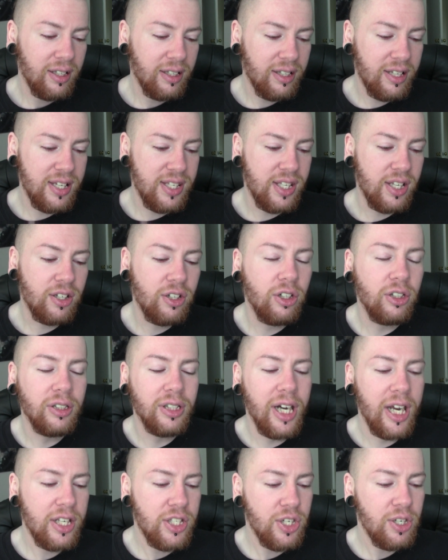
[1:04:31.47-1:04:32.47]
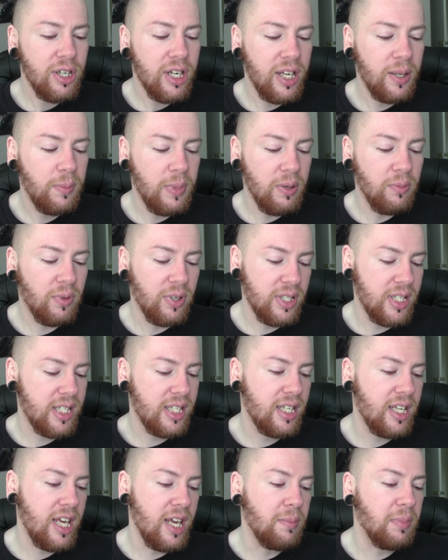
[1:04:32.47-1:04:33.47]
because the collector in me wants
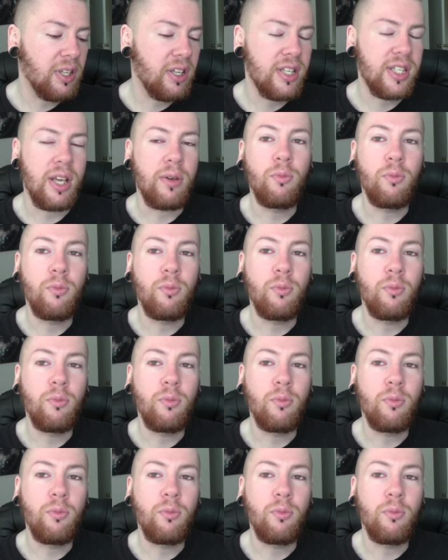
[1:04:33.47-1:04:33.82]
to keep it because